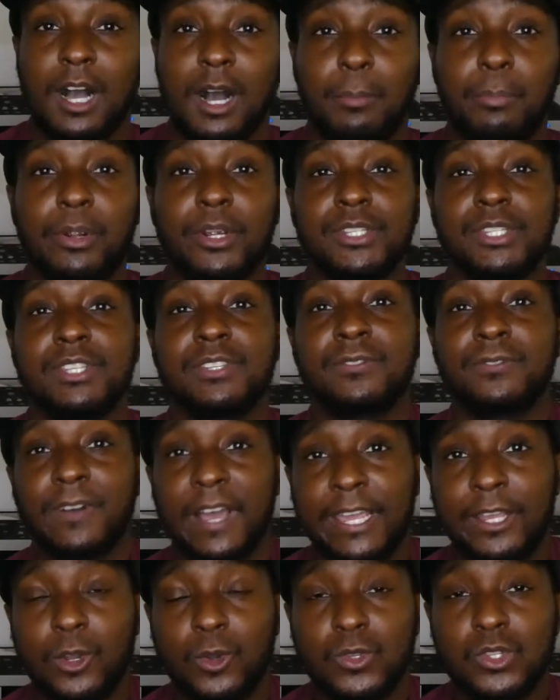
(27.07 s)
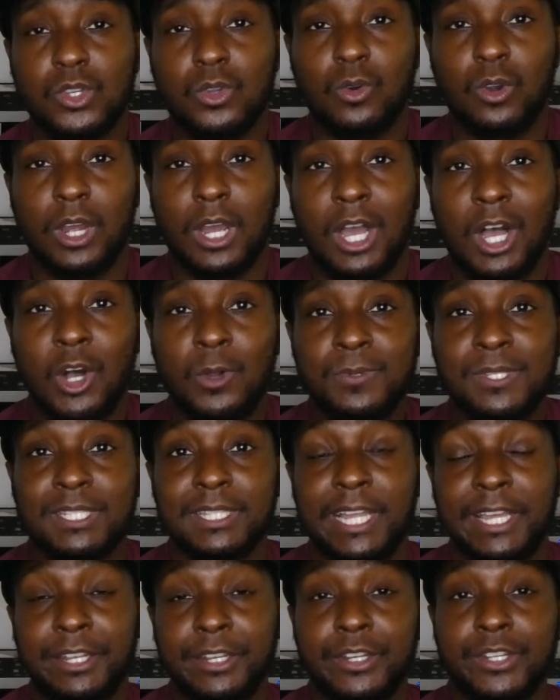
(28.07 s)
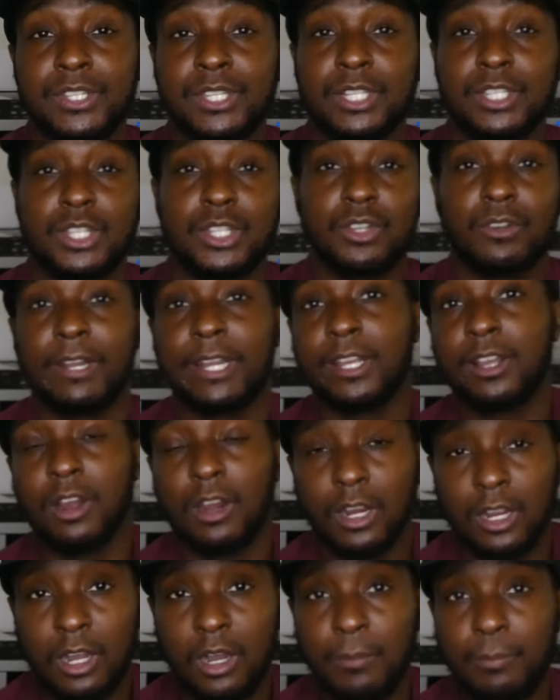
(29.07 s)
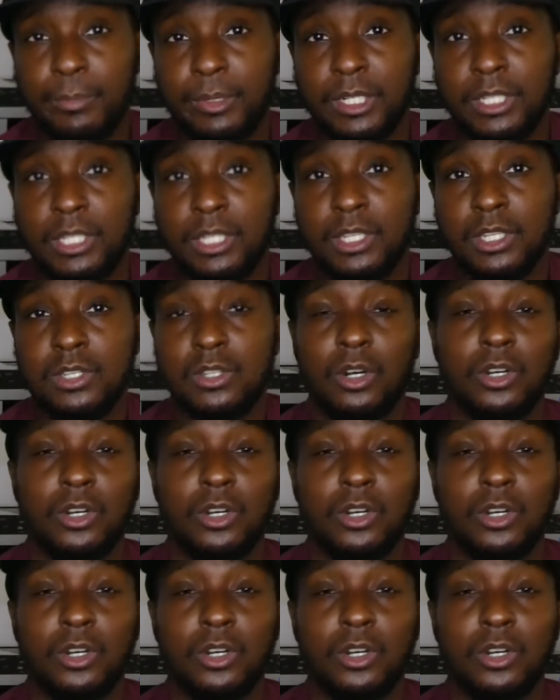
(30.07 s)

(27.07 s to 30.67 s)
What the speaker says: A person's FICO score helps lenders such as credit card companies,